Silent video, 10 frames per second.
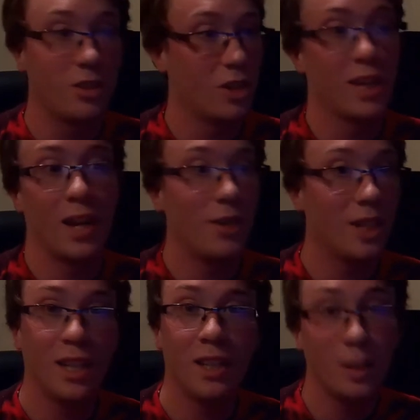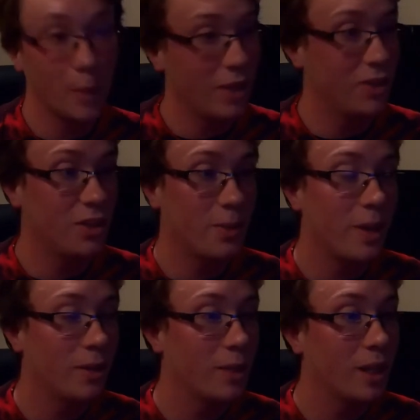just how he did in The Amazing
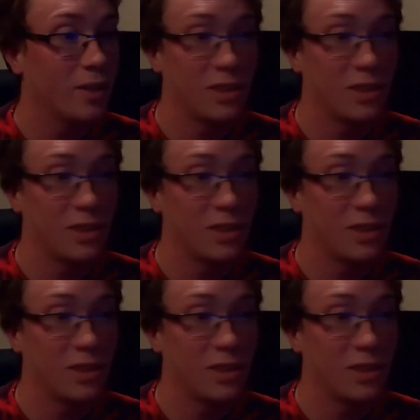Spider-Man.